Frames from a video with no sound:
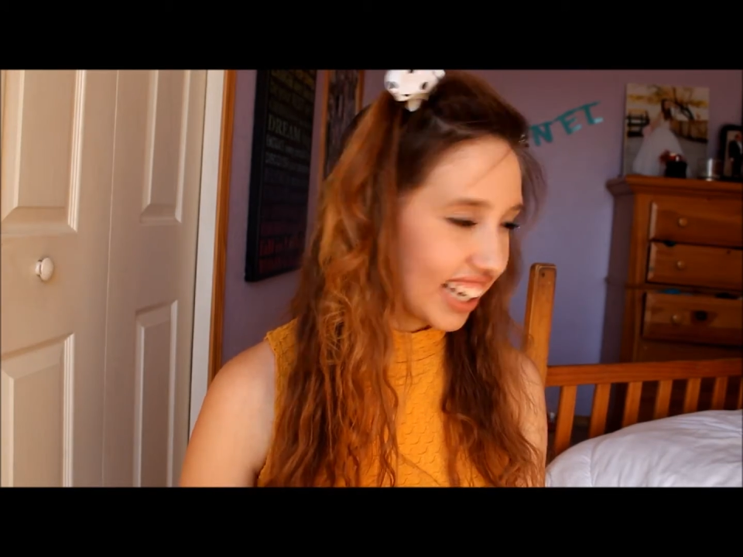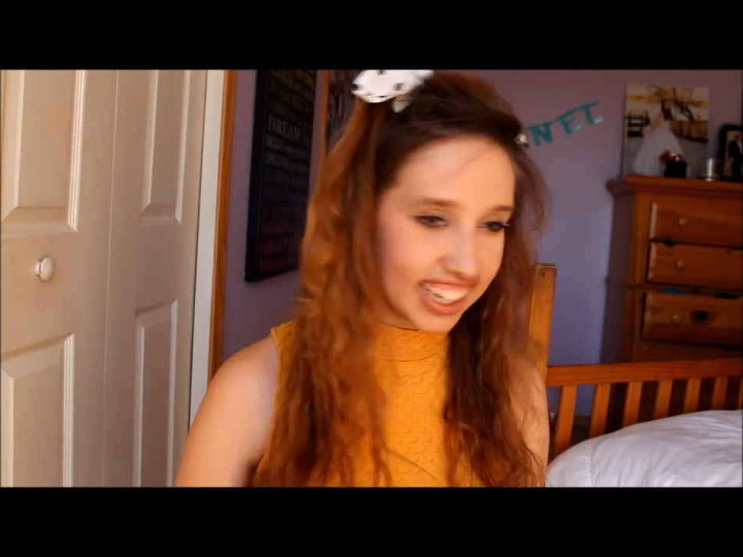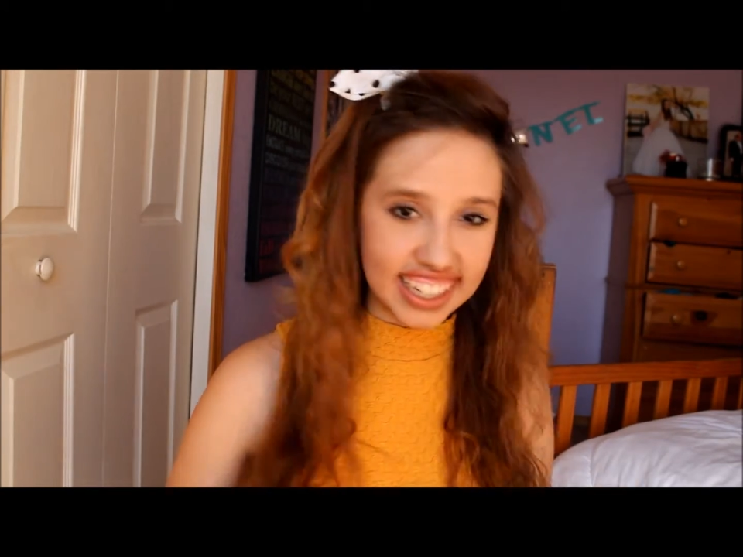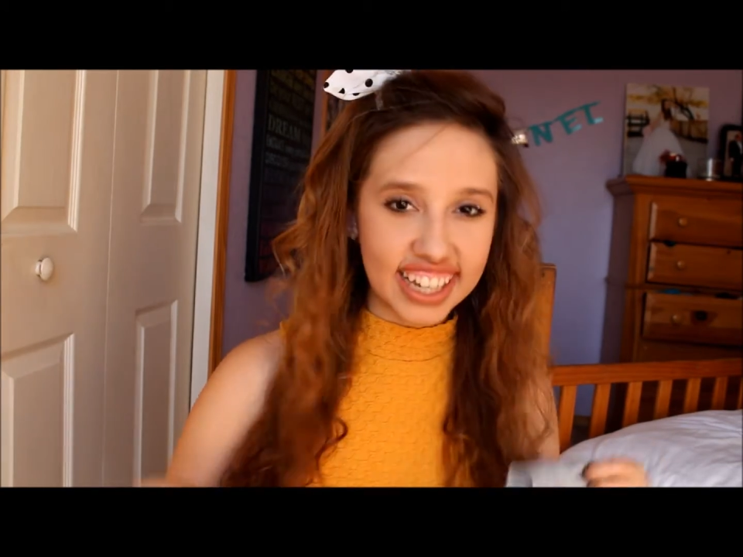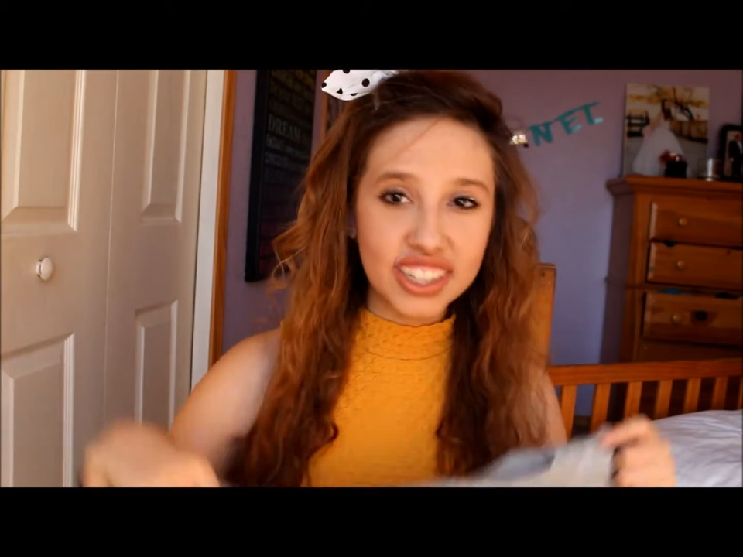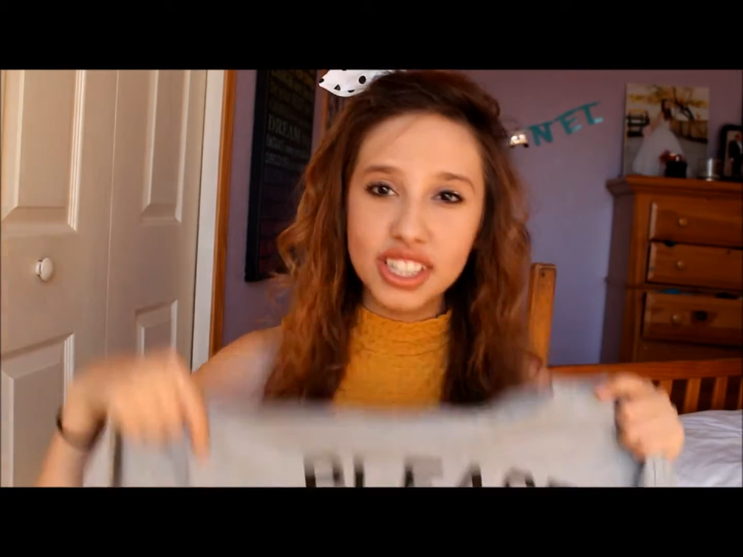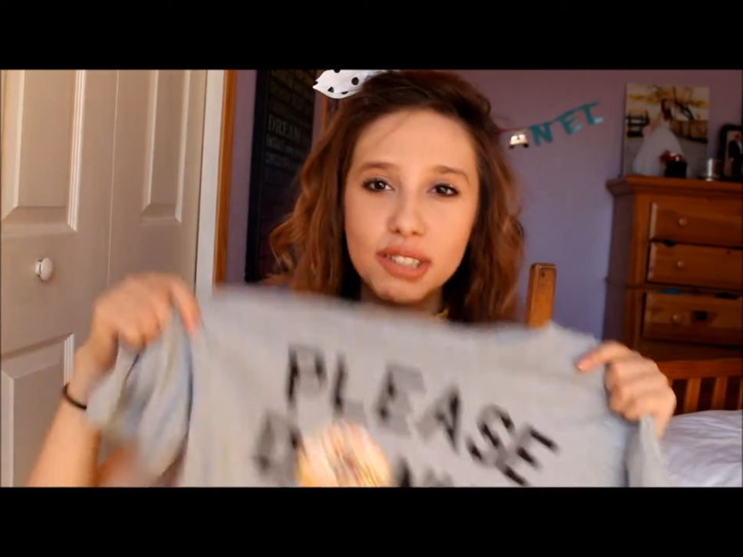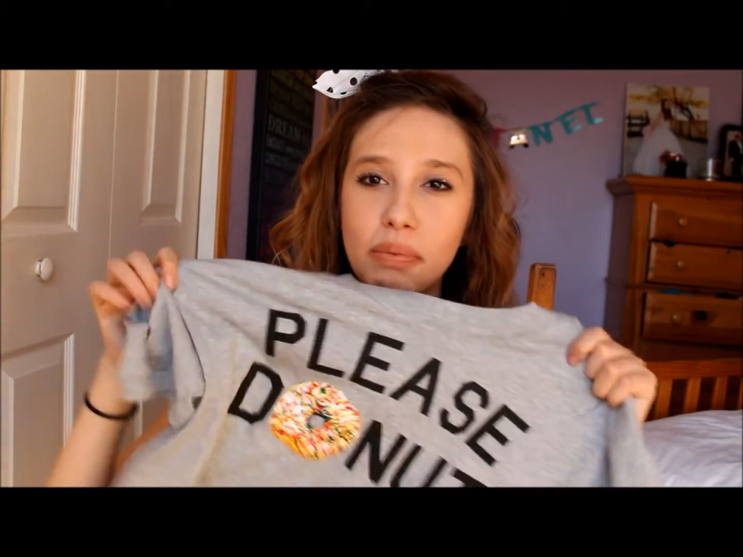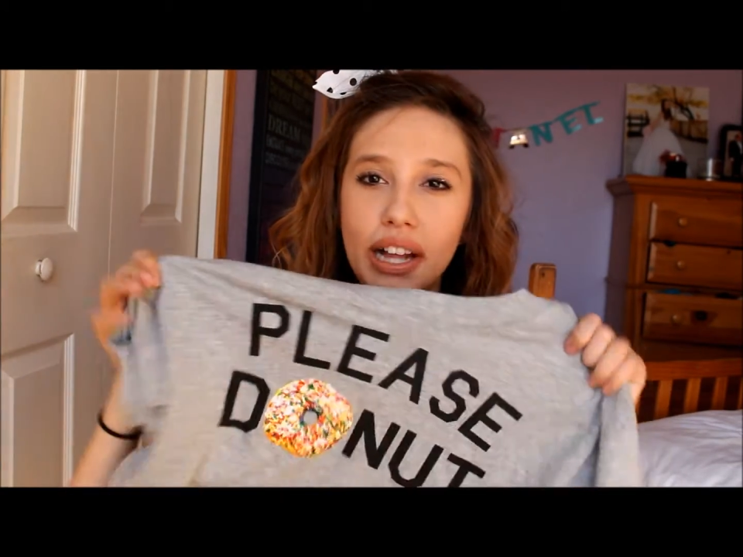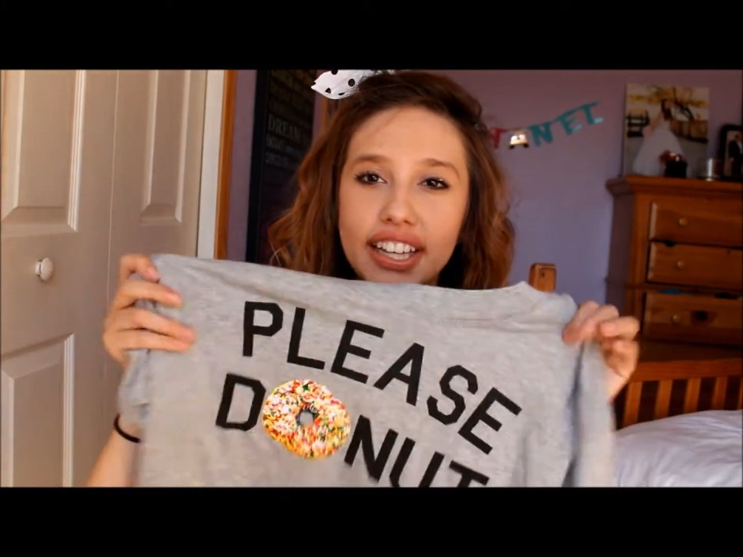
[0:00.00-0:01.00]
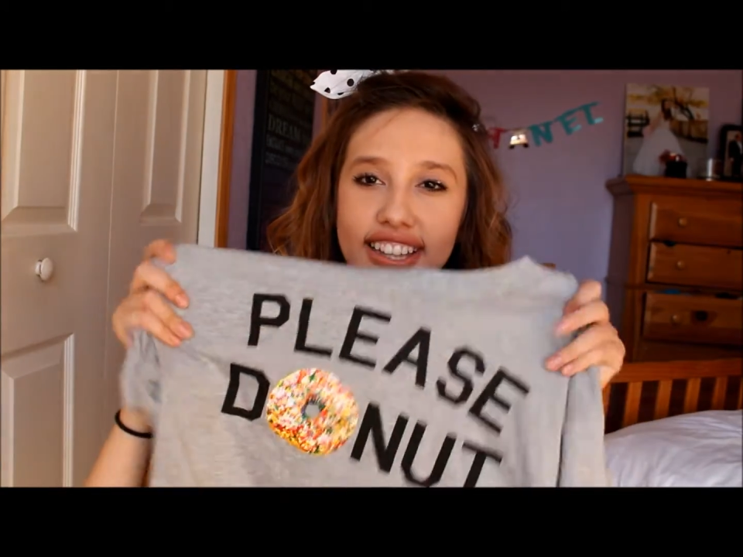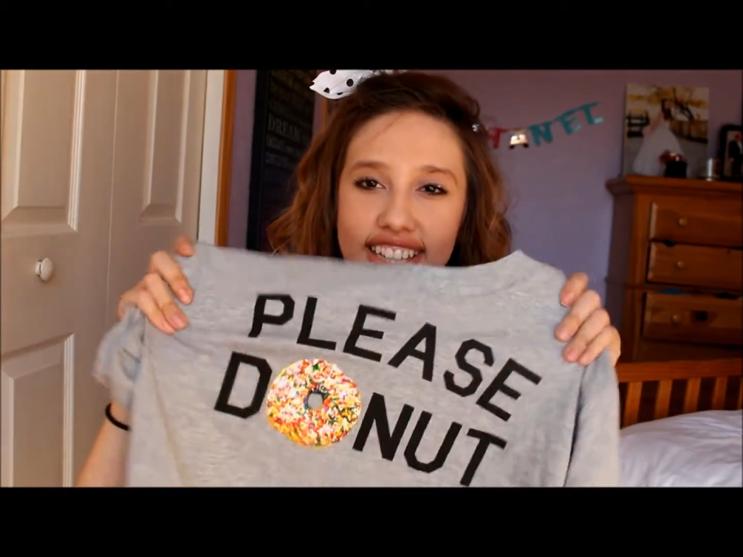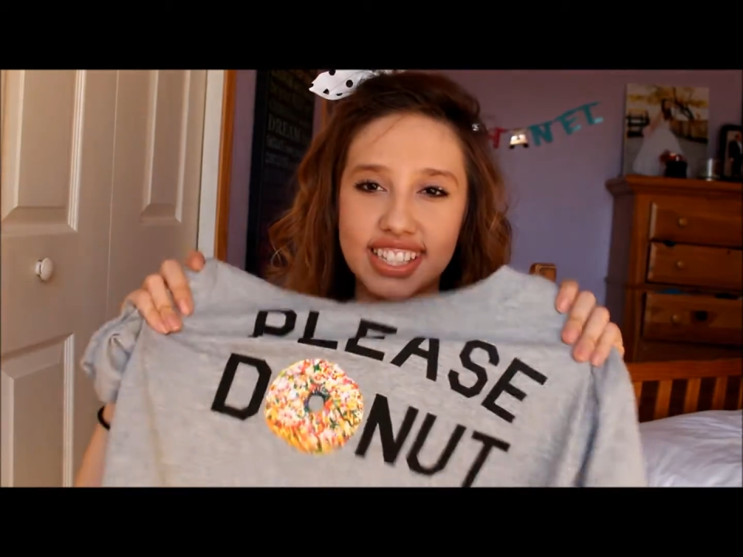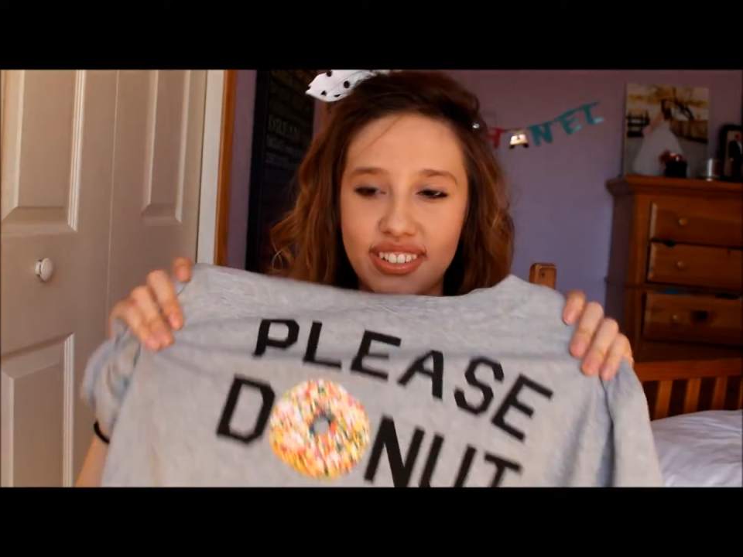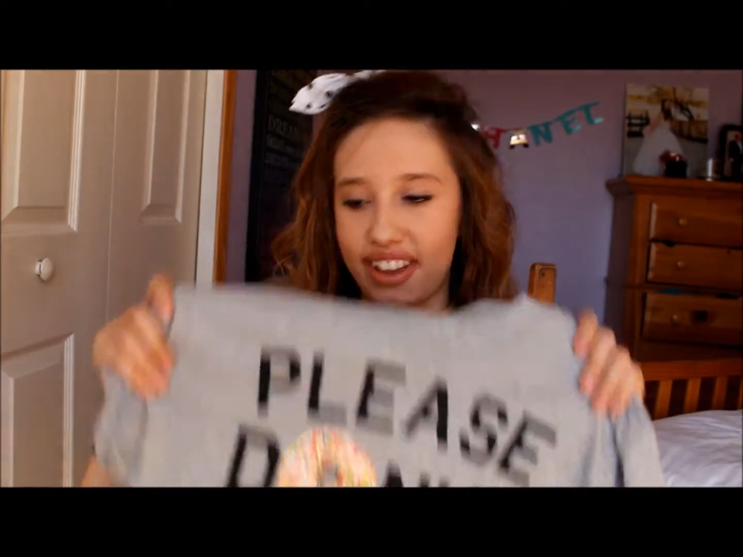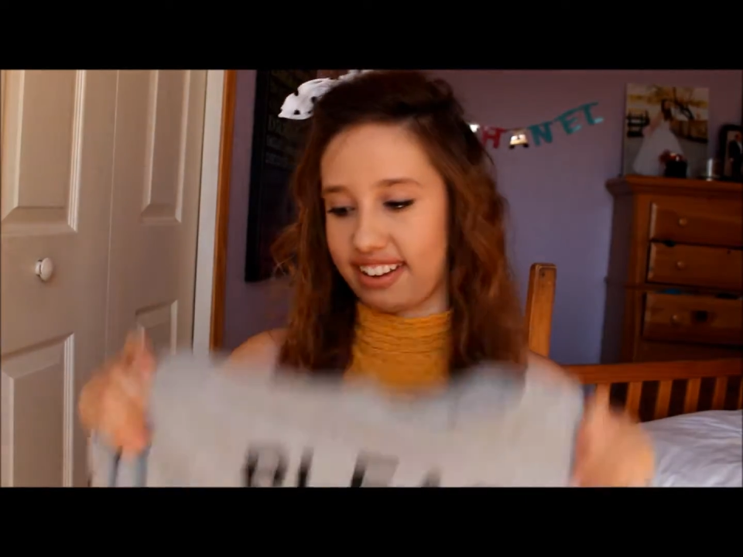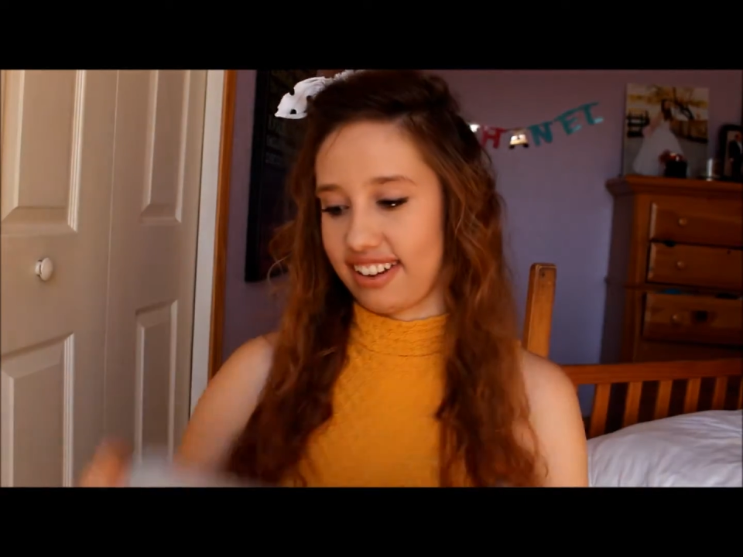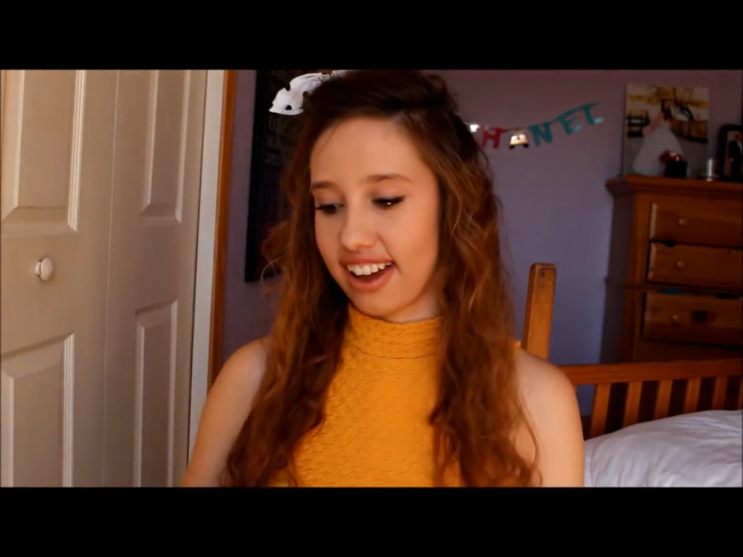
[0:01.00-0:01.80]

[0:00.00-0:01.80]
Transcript: I don't spell it this way.